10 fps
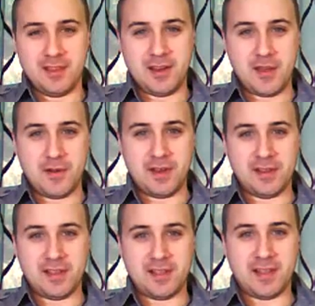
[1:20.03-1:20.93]

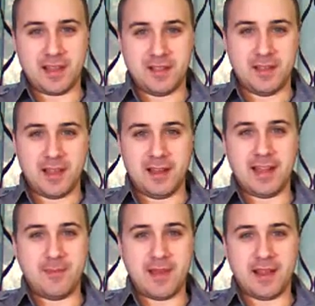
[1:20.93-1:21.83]
And I
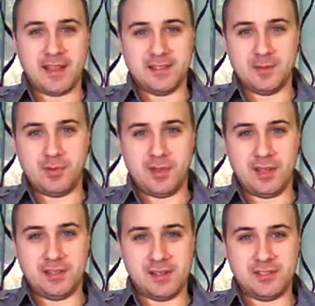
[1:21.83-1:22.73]
got back into
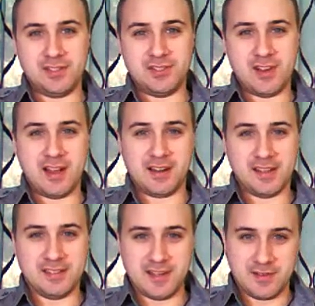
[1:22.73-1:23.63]
playing Dungeons and Dragons,